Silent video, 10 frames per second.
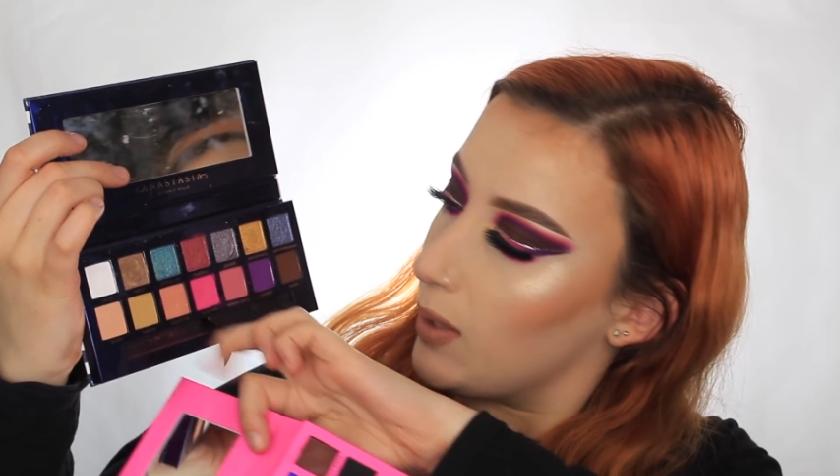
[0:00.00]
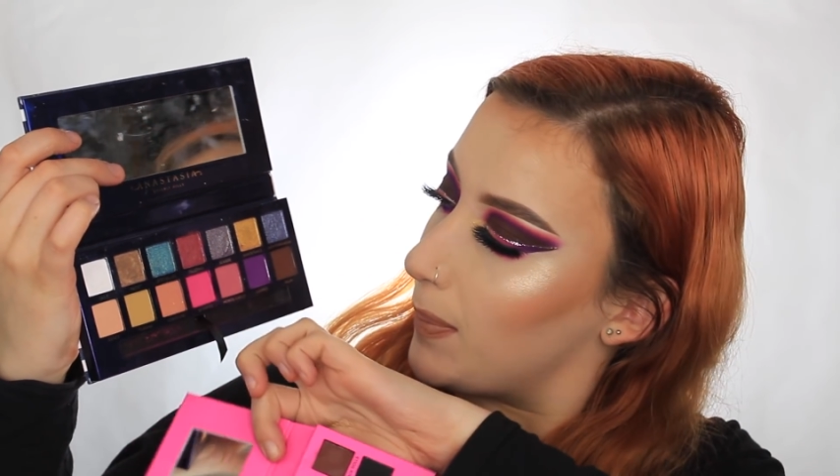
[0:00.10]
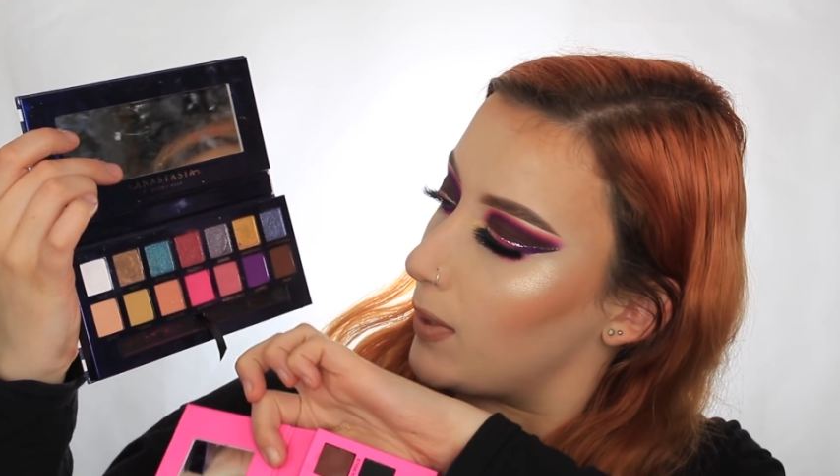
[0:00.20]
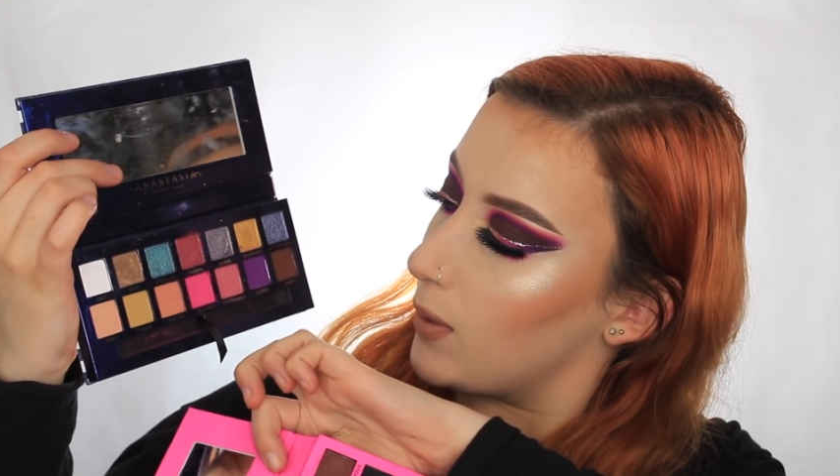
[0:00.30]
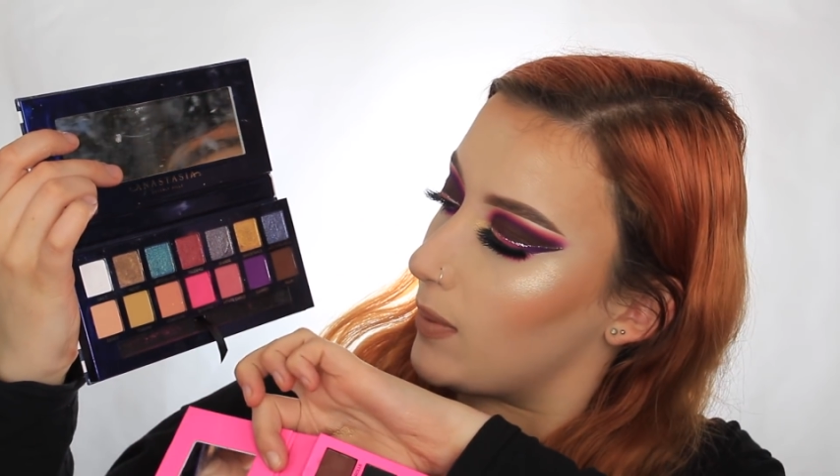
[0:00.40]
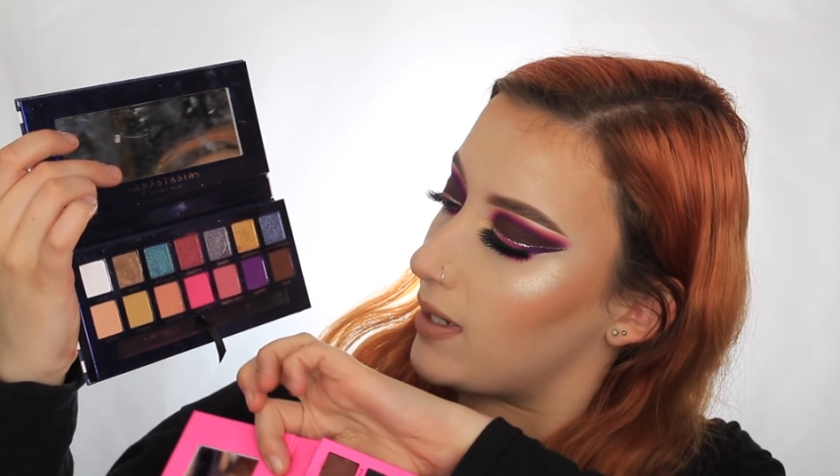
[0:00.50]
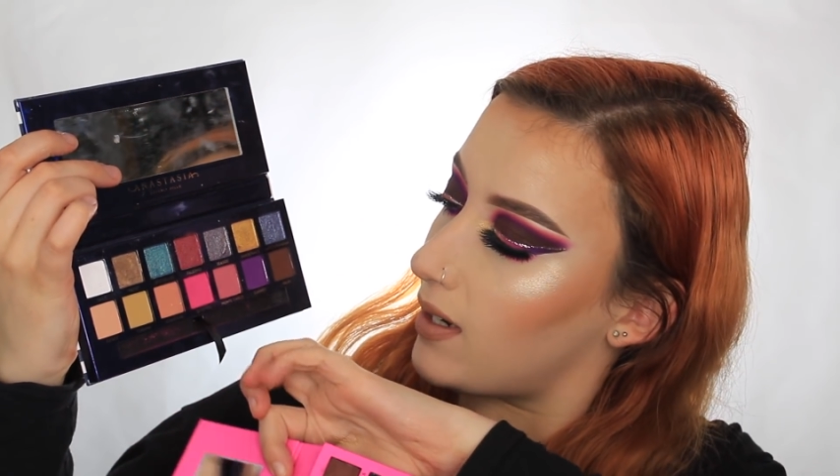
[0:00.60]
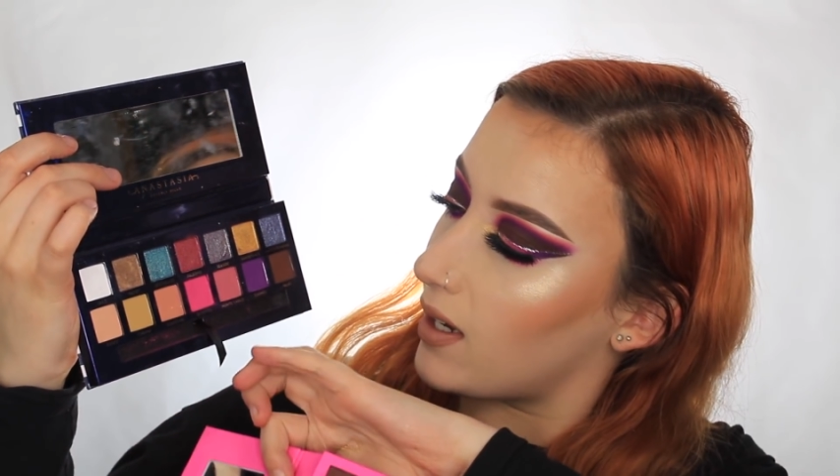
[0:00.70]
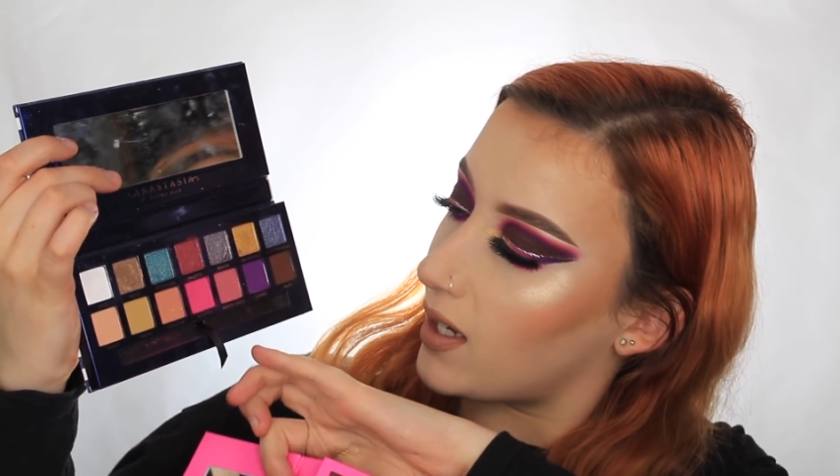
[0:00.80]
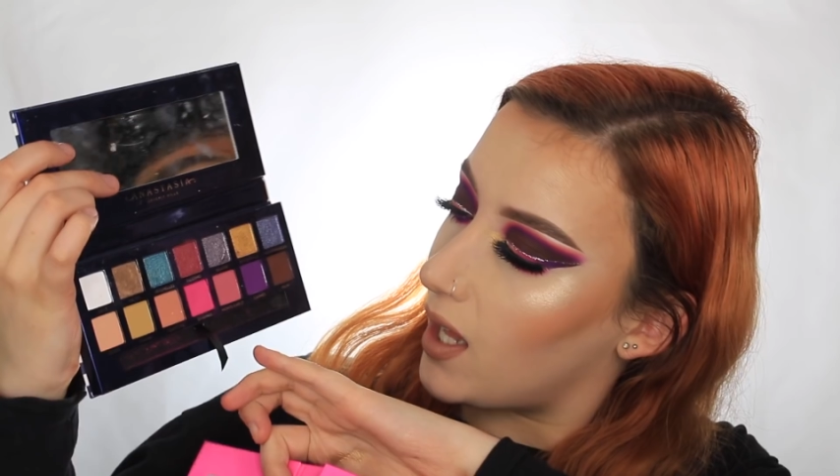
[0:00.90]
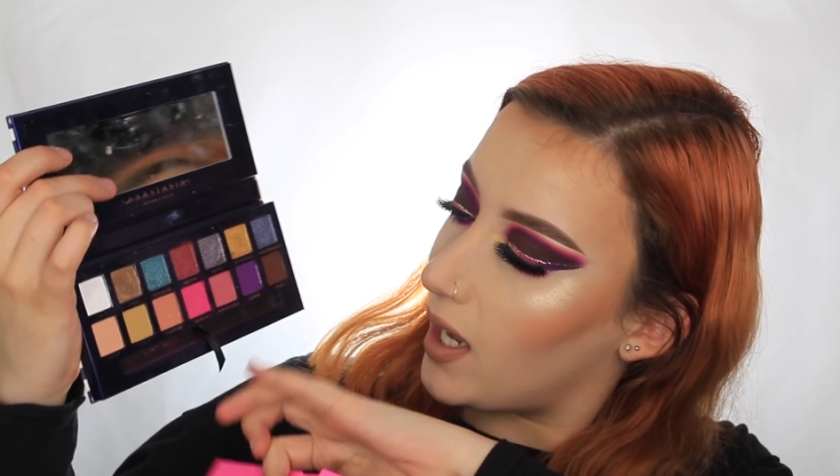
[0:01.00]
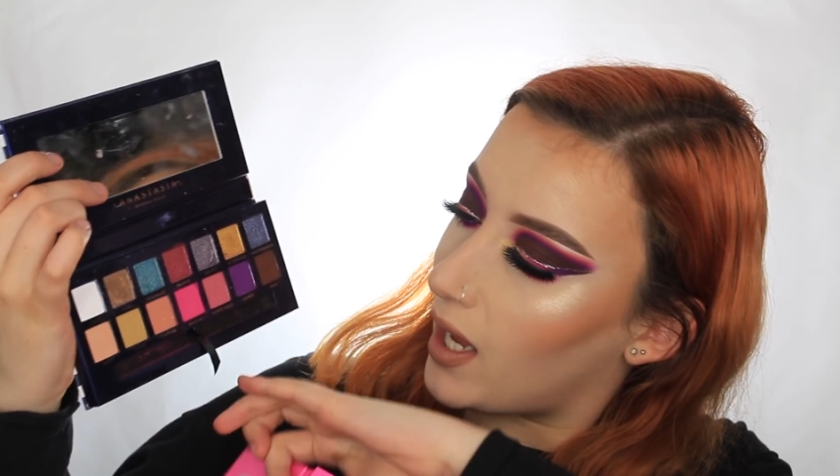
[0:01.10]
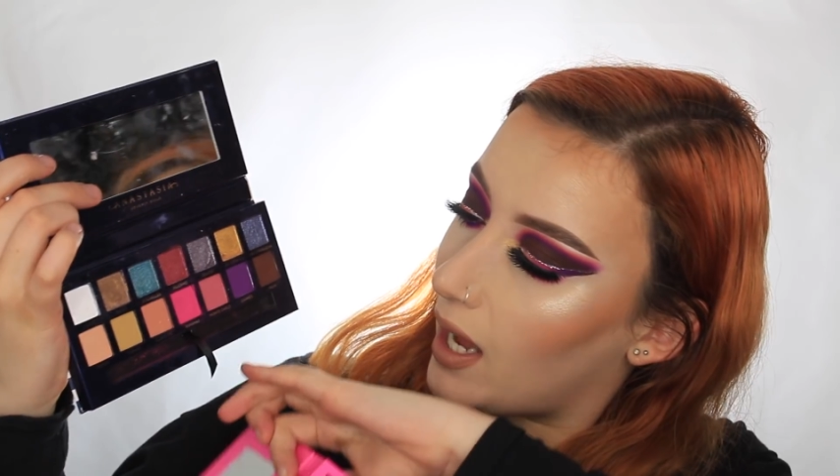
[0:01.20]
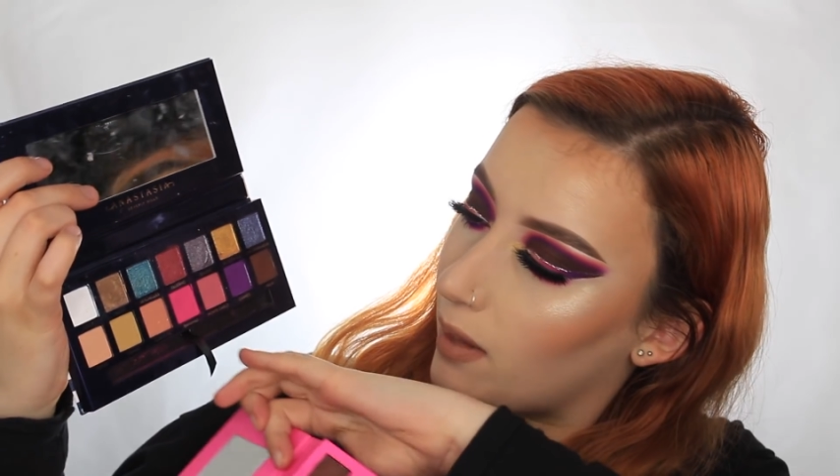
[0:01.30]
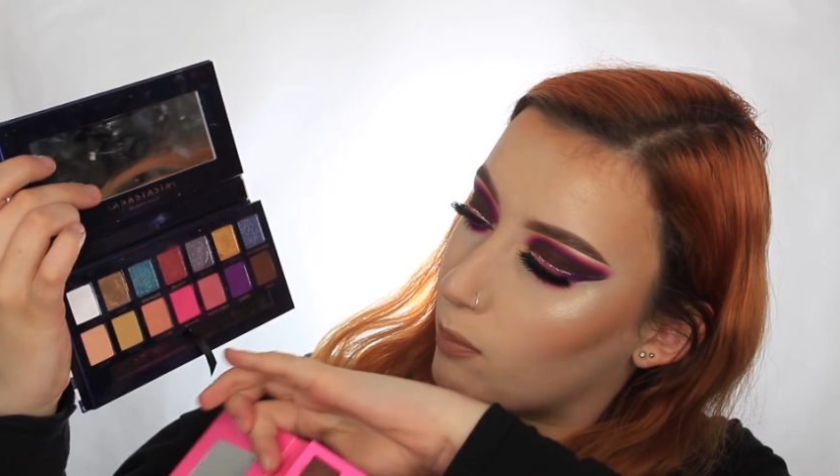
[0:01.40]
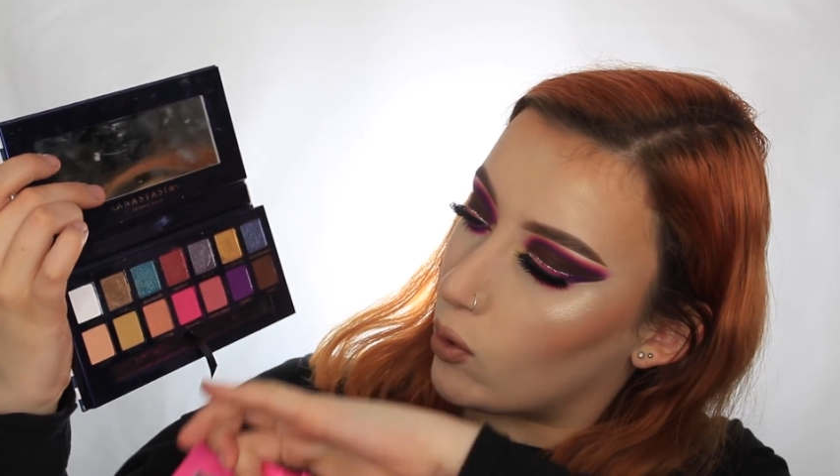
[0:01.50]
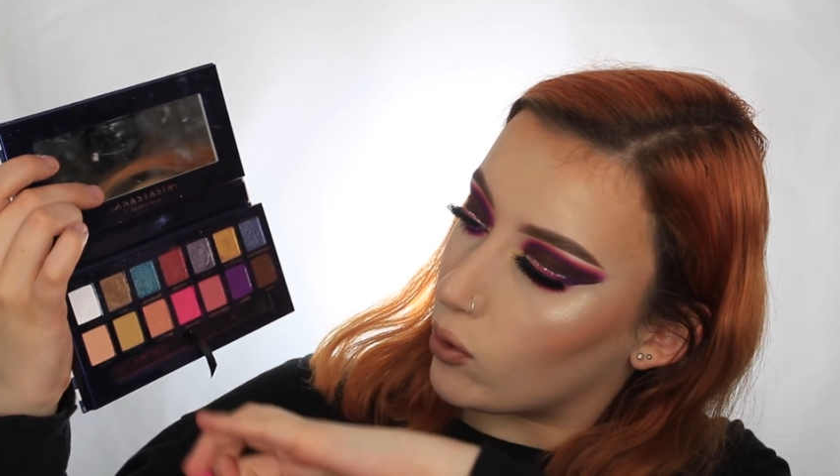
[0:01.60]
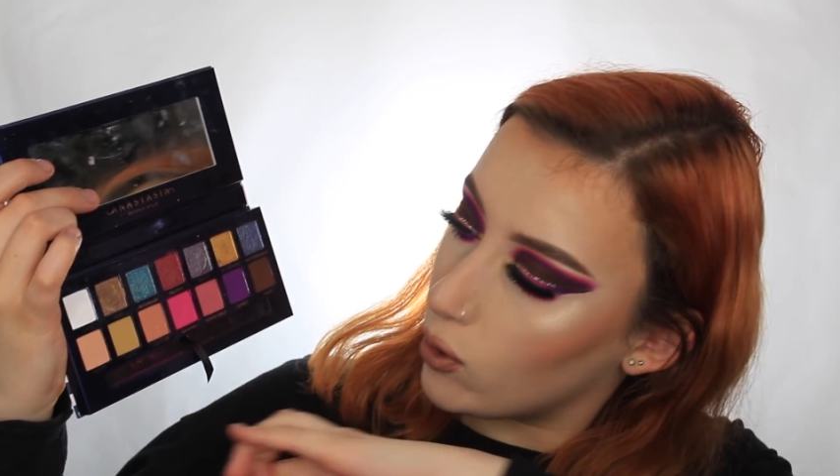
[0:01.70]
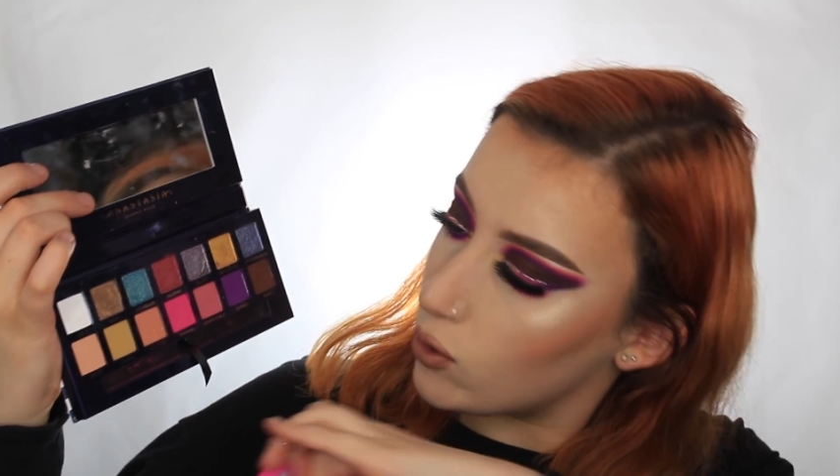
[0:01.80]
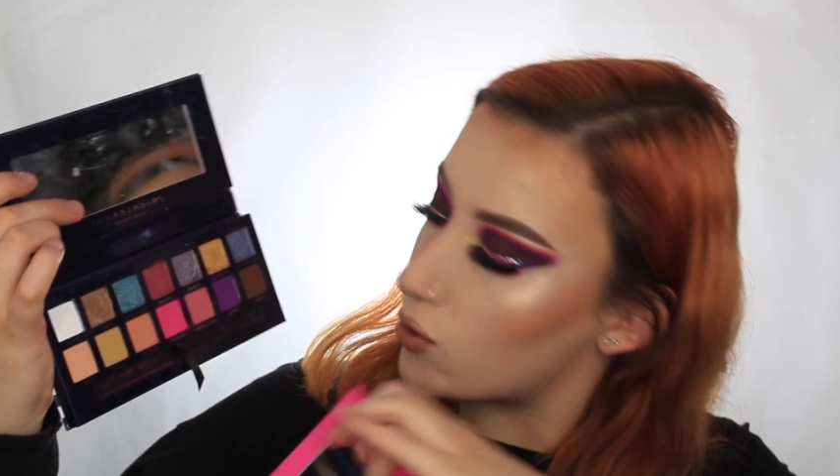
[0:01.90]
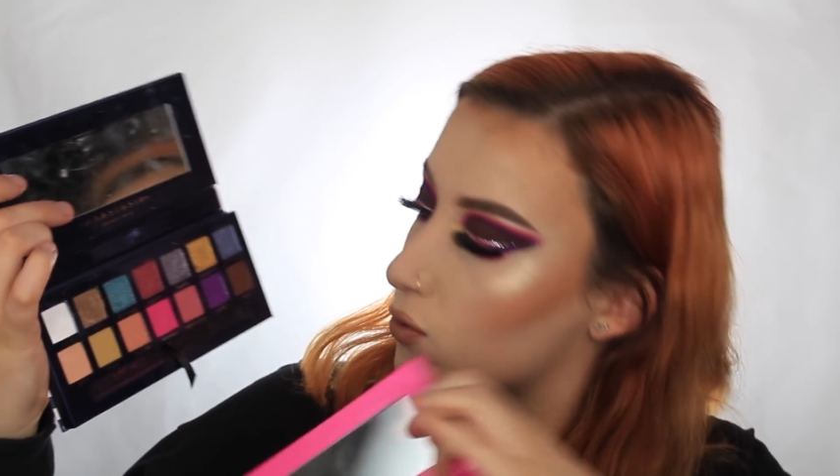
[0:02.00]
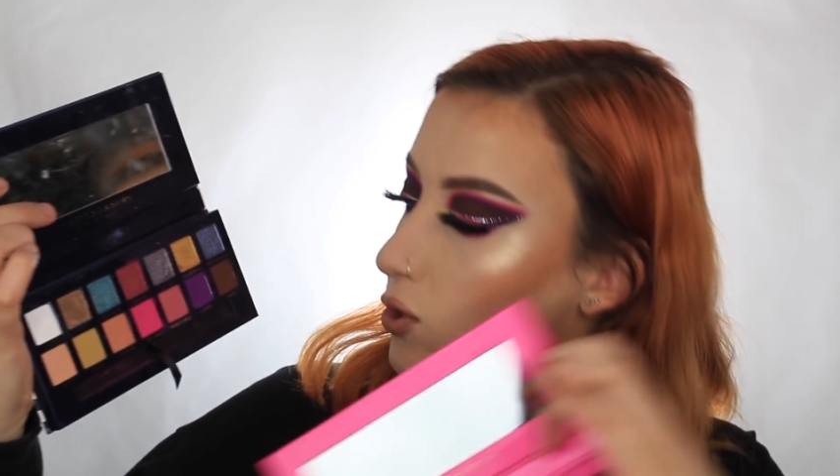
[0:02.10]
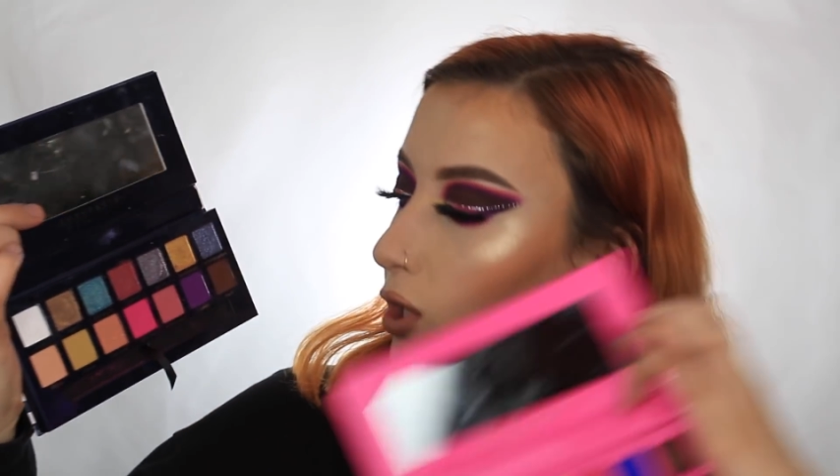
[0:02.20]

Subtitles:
bluey kind of colour and more neutral